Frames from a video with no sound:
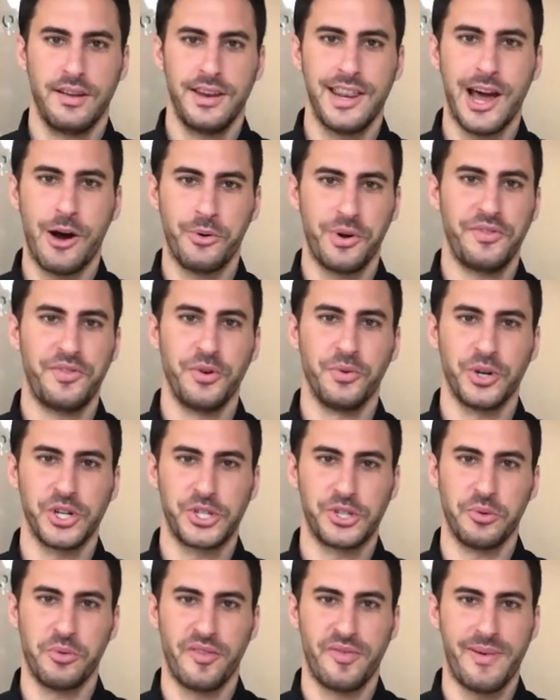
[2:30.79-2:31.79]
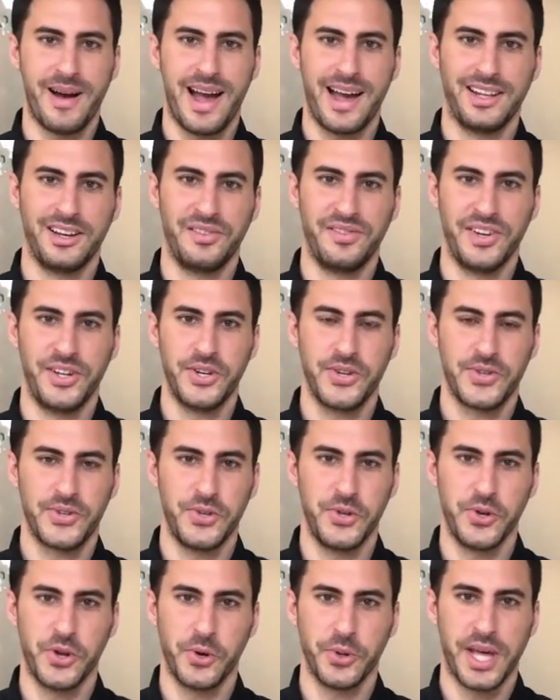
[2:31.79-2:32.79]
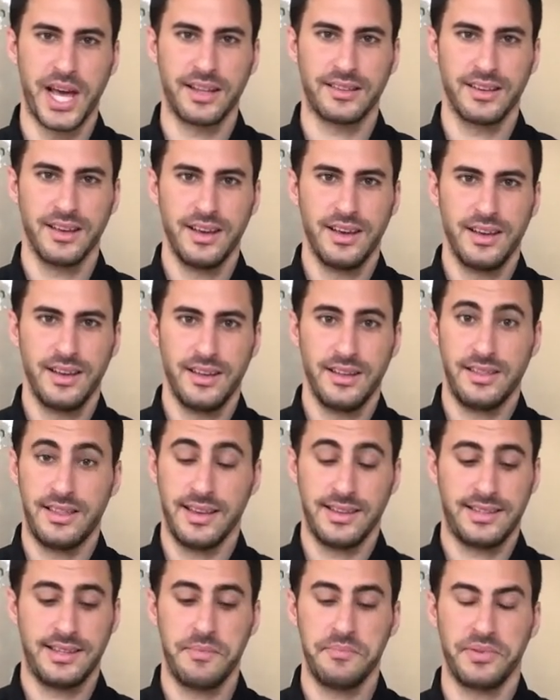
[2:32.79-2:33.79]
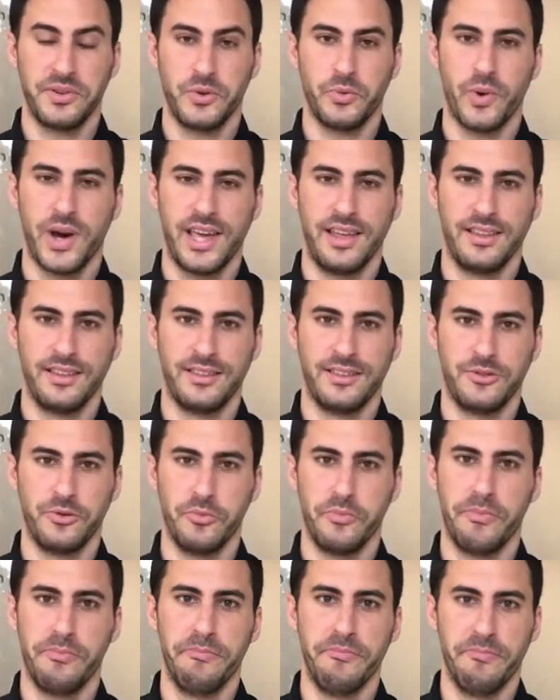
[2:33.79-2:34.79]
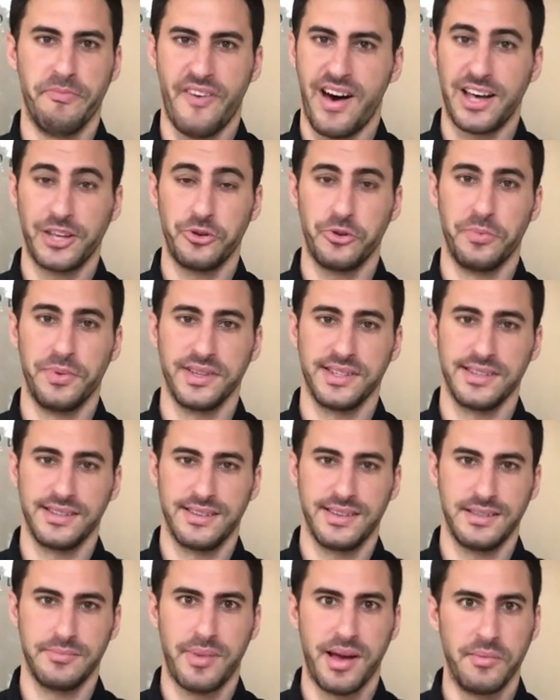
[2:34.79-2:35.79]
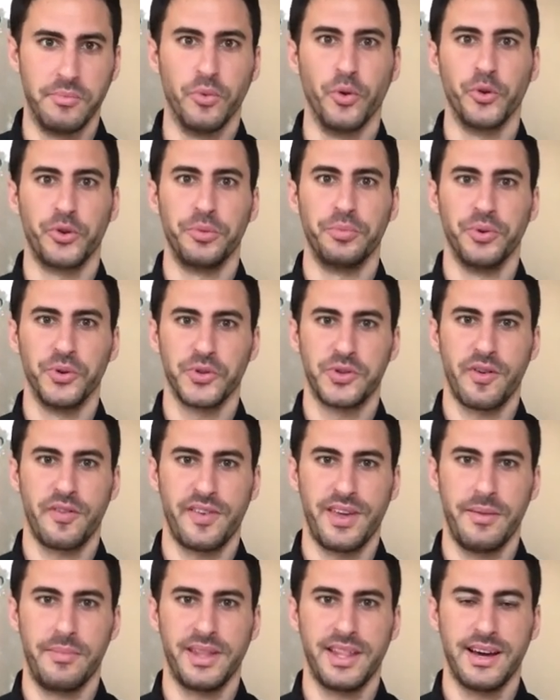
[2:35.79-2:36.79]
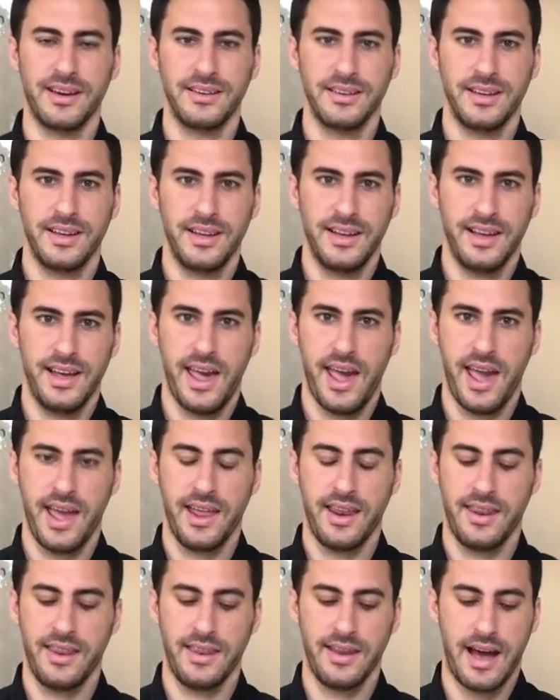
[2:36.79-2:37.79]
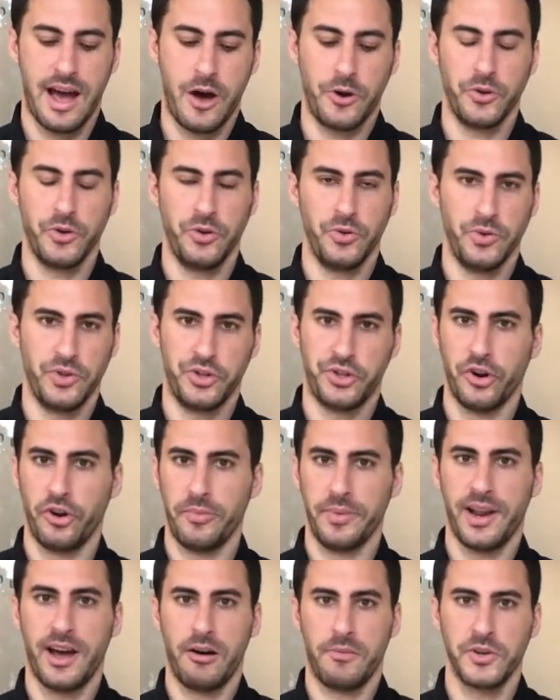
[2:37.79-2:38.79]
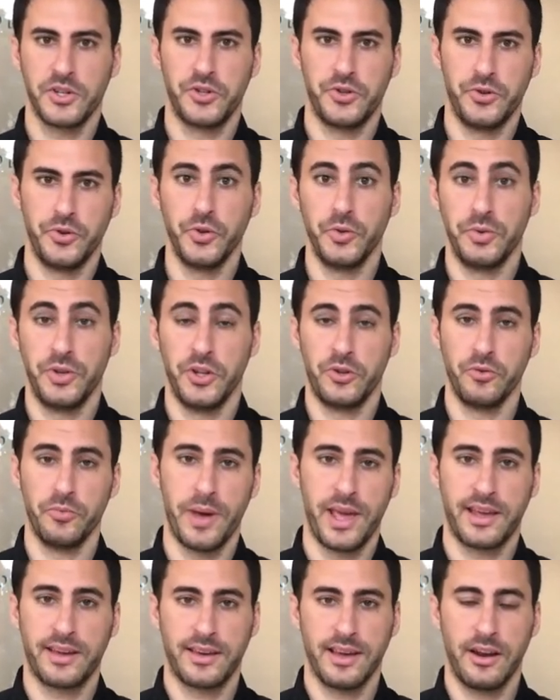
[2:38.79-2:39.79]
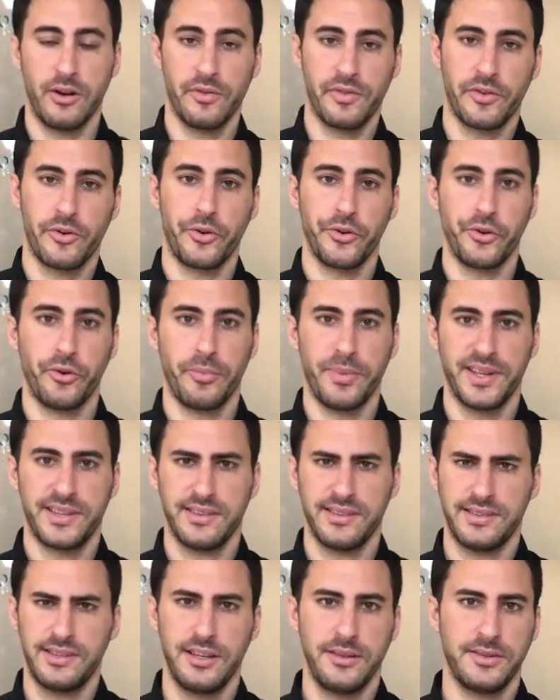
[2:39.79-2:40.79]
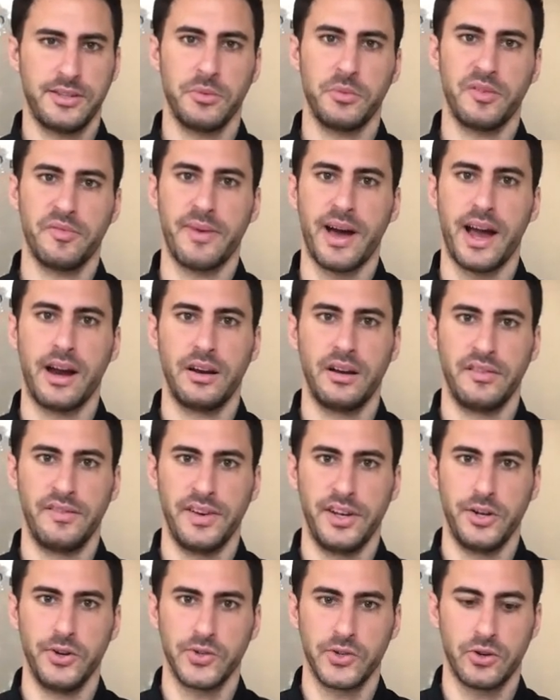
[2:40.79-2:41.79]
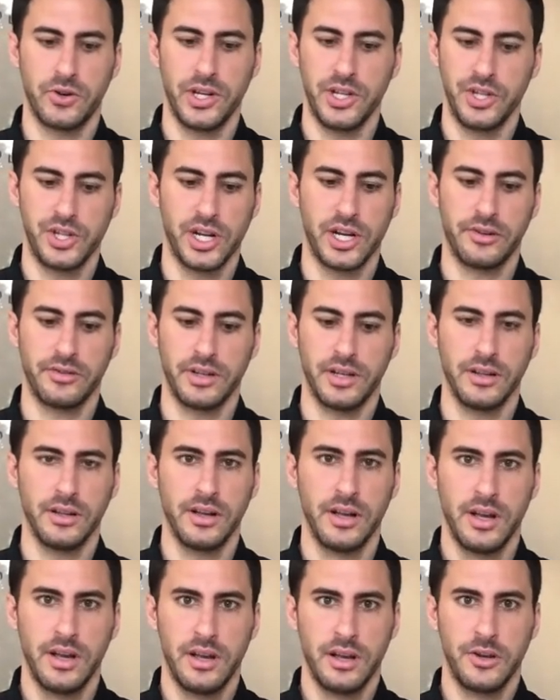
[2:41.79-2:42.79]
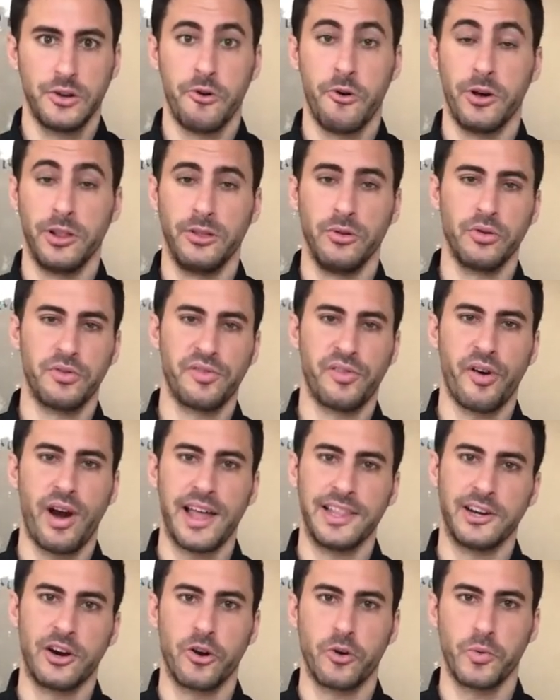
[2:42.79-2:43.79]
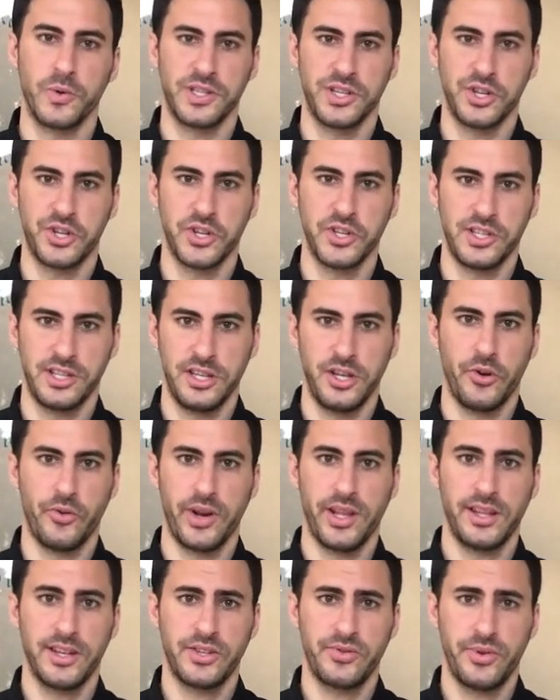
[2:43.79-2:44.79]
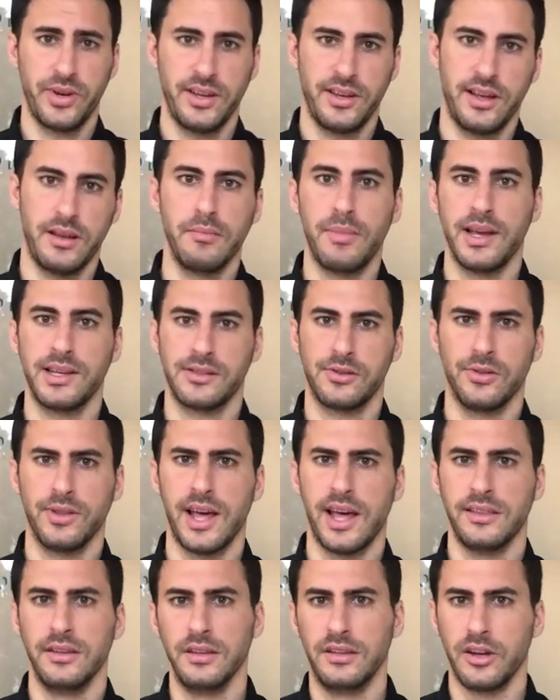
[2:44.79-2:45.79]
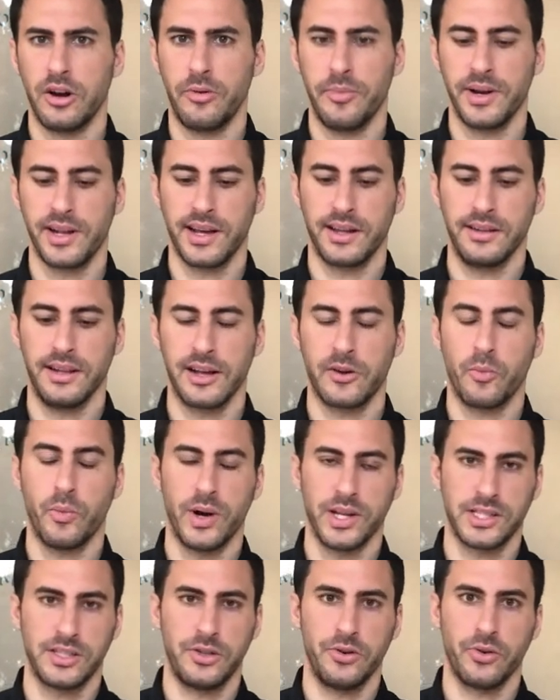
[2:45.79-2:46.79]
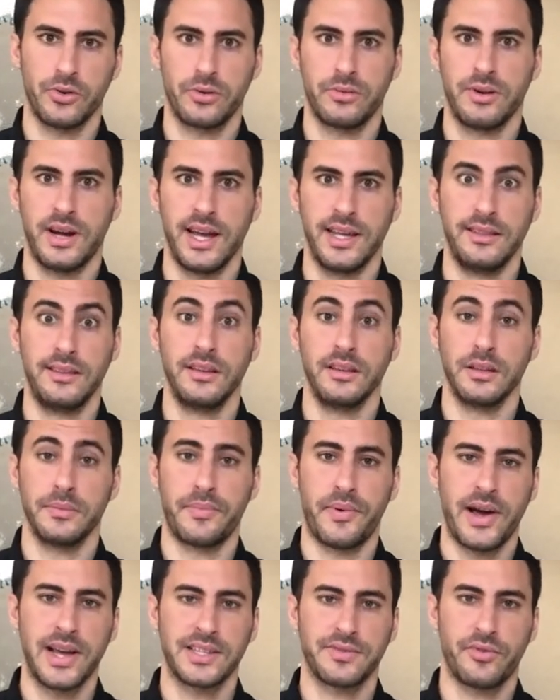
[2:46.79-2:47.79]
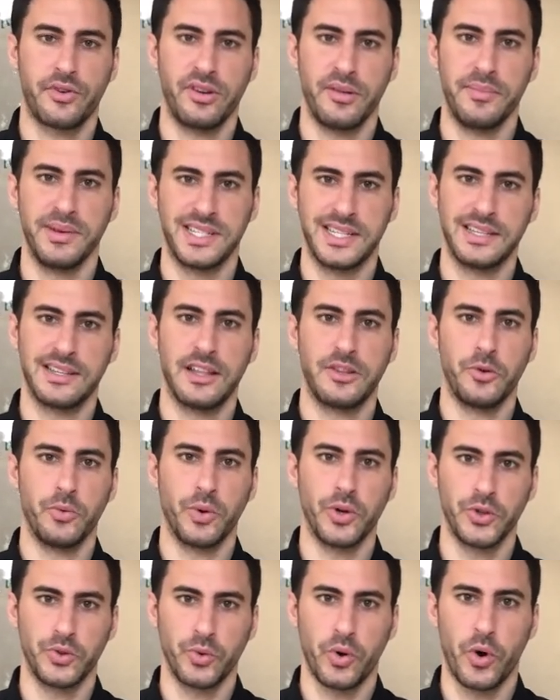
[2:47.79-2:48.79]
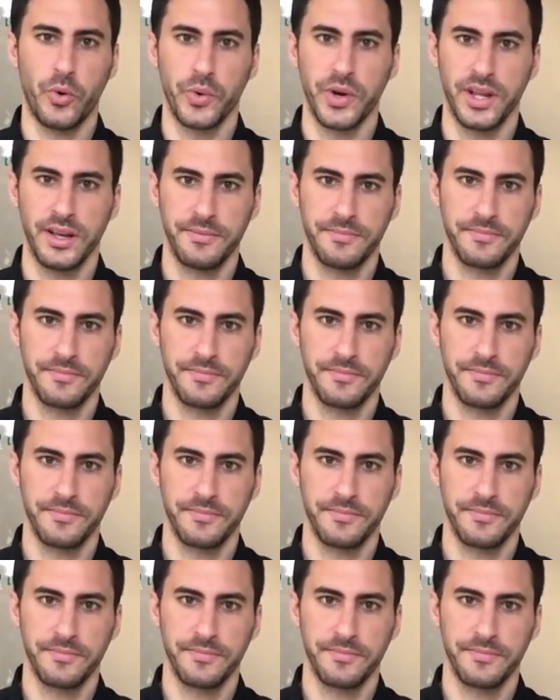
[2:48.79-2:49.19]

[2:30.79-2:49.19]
Now, if you watch some of my other videos, you know that the simple way to value business is by multiples of EBITDA, and how you determine how much you need to make an offer on your business. See some of my other videos, or in general, go and look for other acquisitions in your industry, and based on that, determine kind of like what's your ideal price for the business that you want to own.